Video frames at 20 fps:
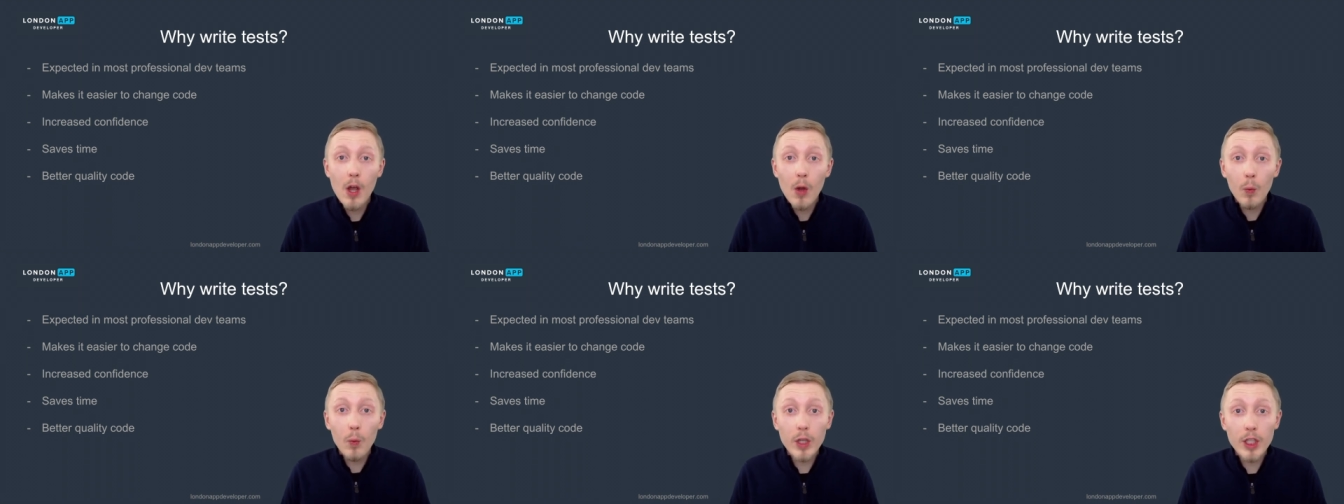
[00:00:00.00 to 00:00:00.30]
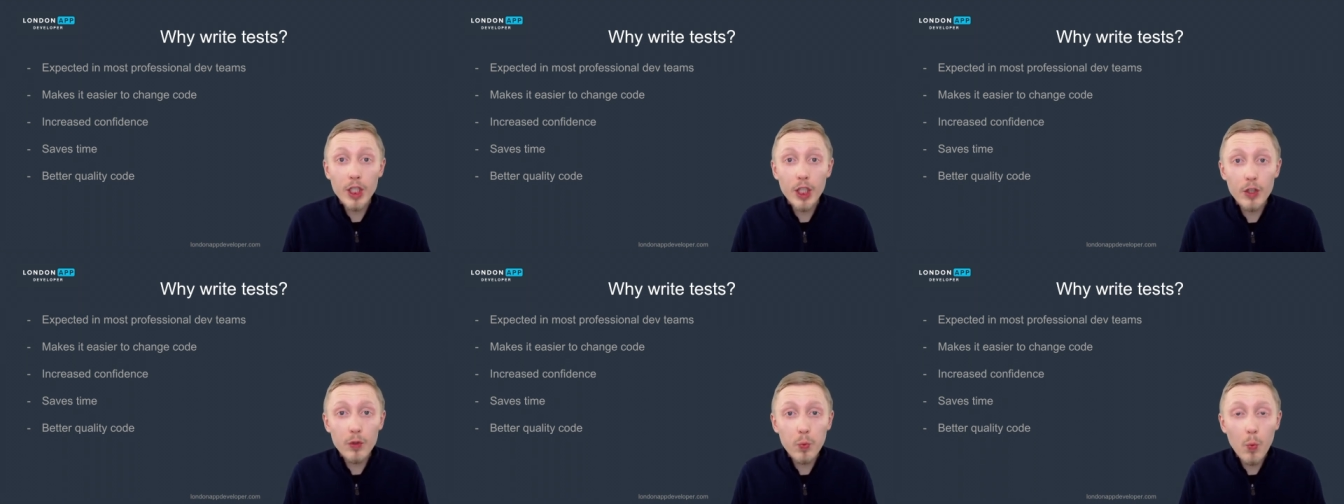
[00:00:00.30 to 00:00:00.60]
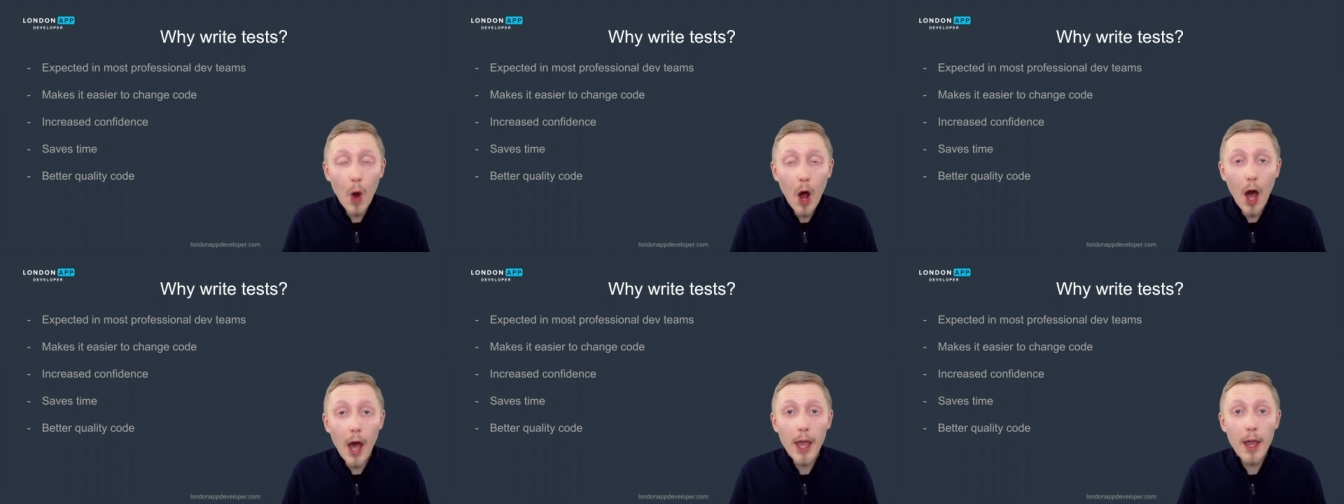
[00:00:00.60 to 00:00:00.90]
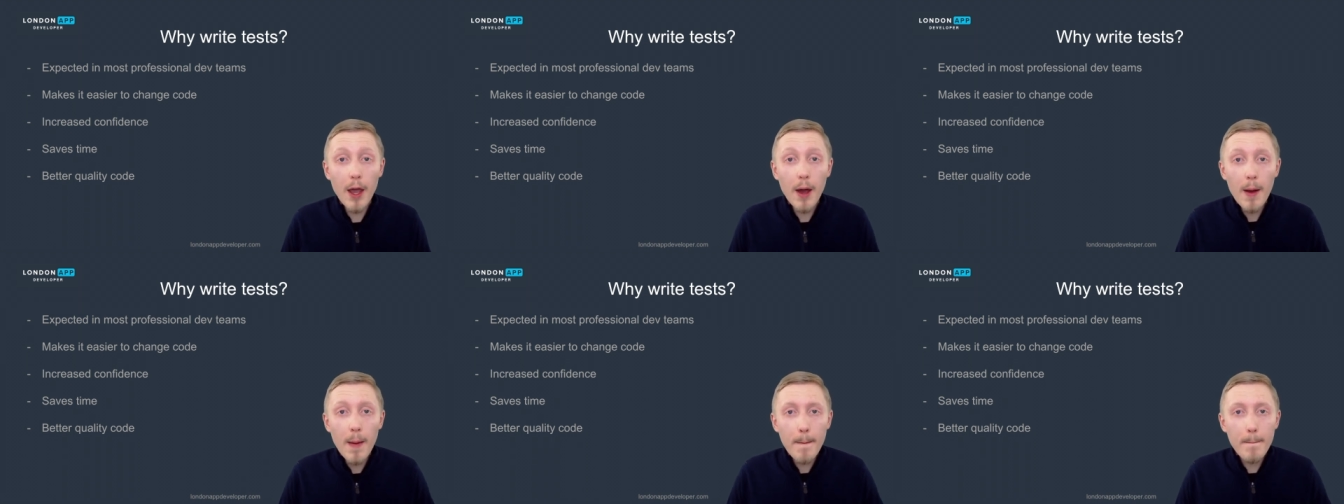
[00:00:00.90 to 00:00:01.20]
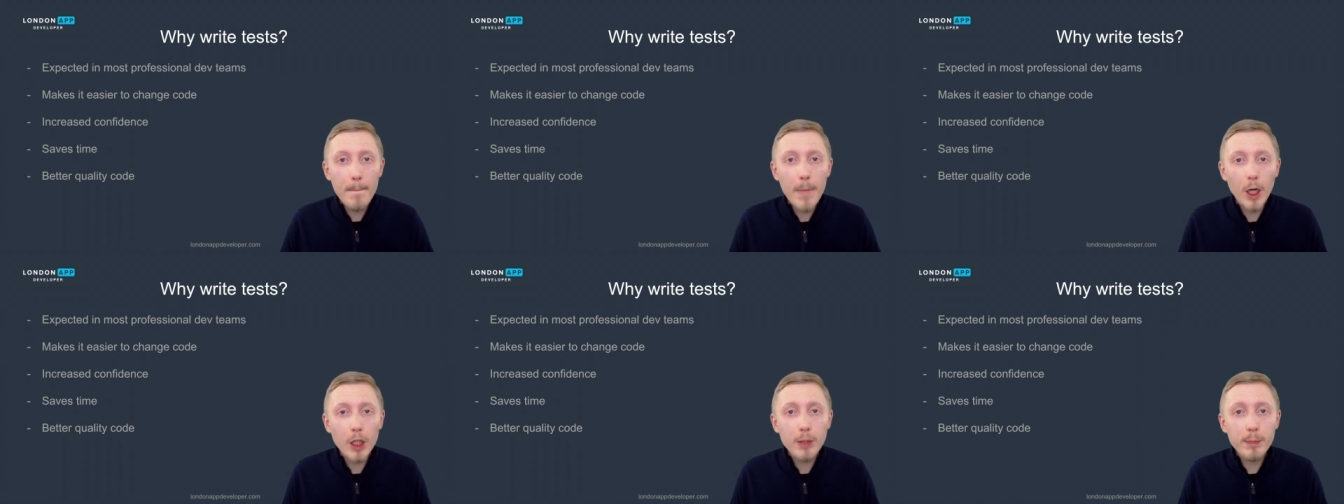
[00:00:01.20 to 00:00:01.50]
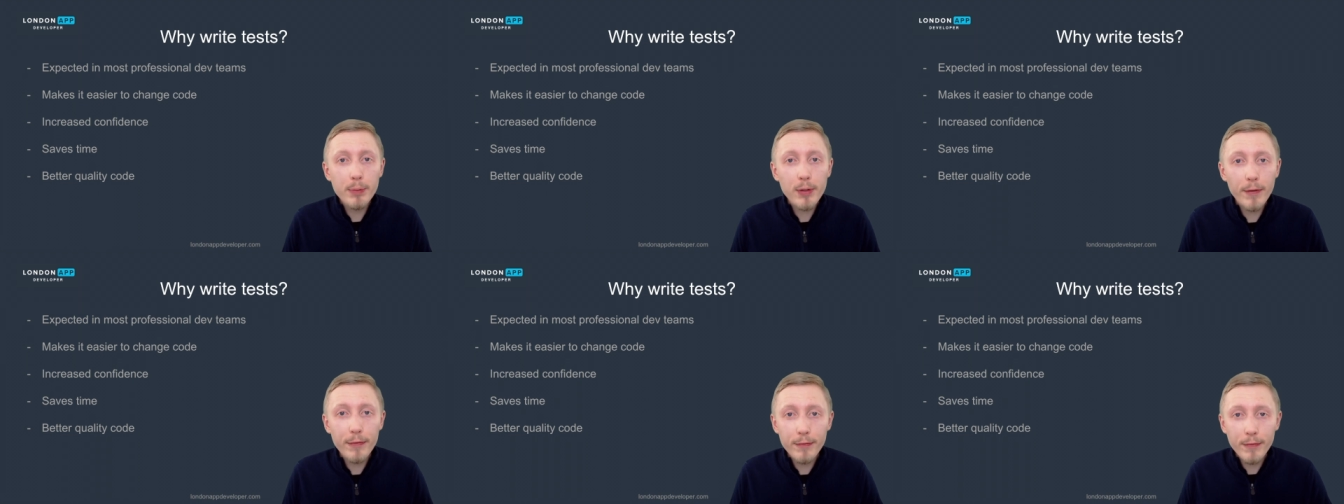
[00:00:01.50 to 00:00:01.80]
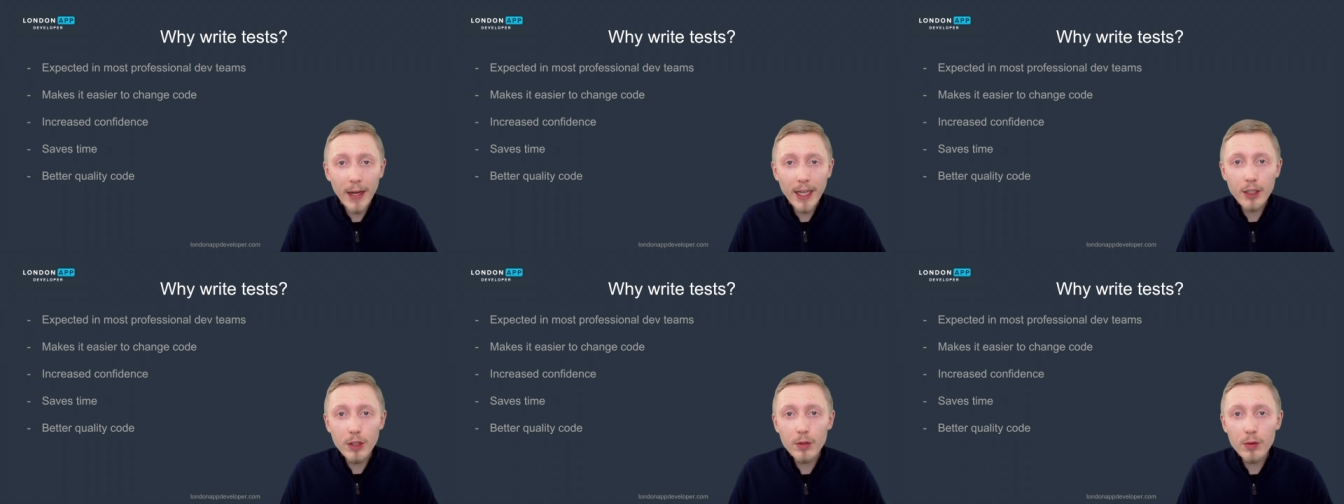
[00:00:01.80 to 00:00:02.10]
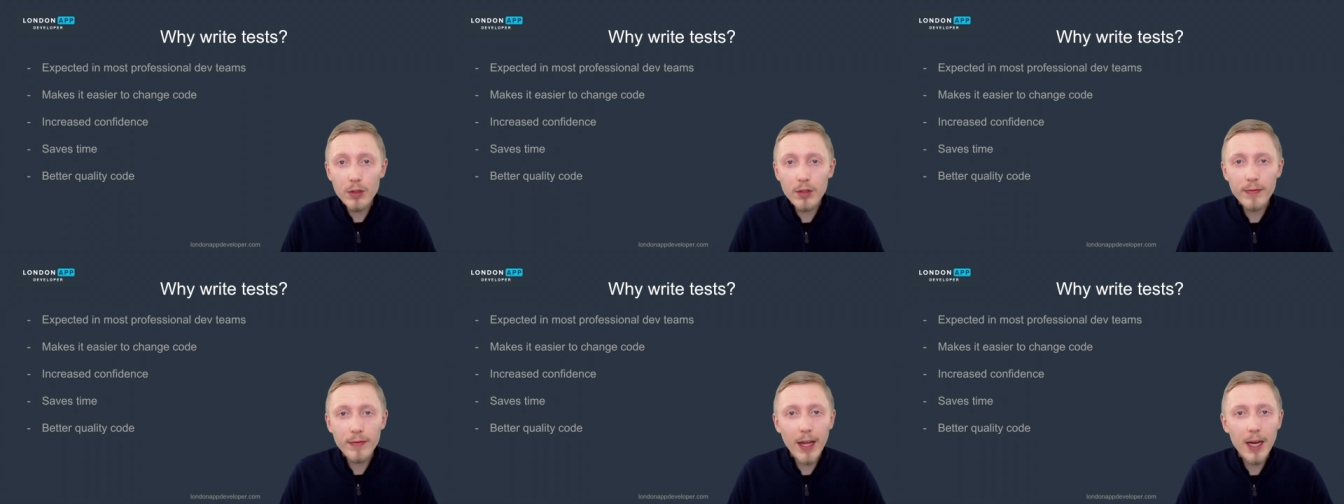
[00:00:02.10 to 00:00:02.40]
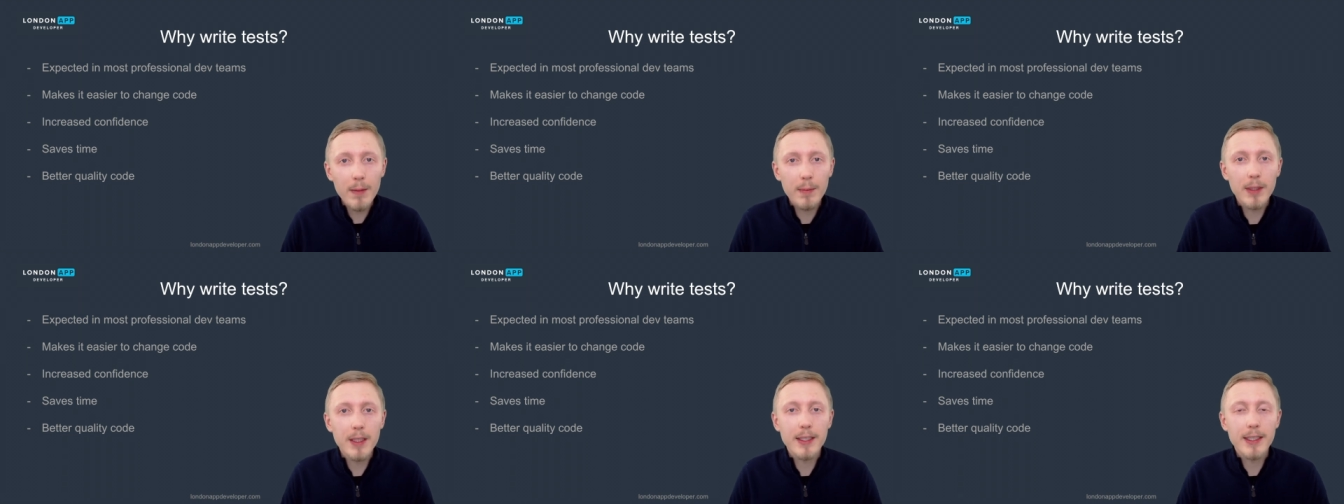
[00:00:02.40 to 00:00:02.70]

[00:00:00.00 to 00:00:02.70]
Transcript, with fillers: which is why most professional development